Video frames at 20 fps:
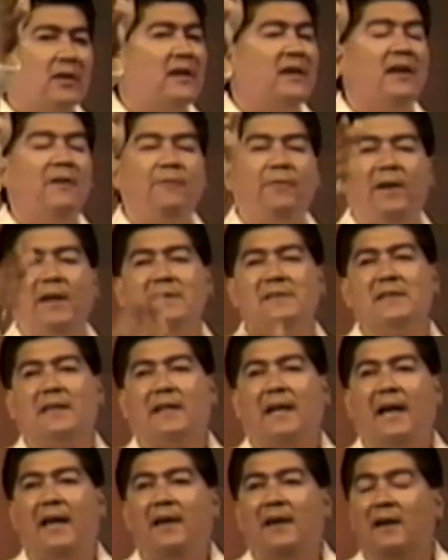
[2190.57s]
enough for
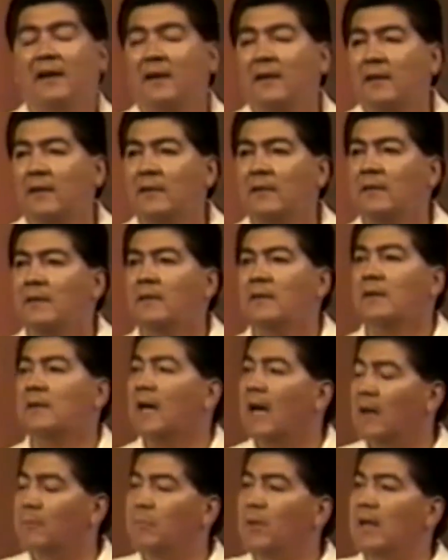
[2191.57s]
Hezekiah.
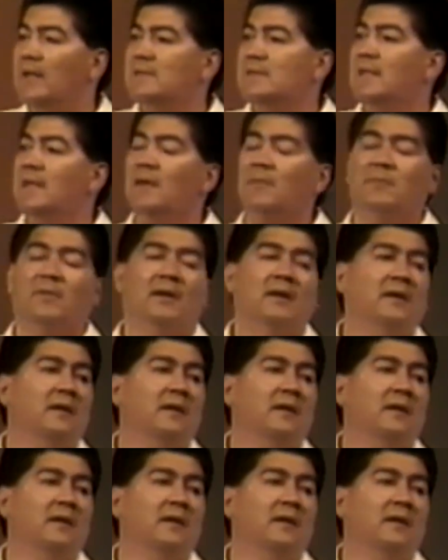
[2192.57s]
God bless him.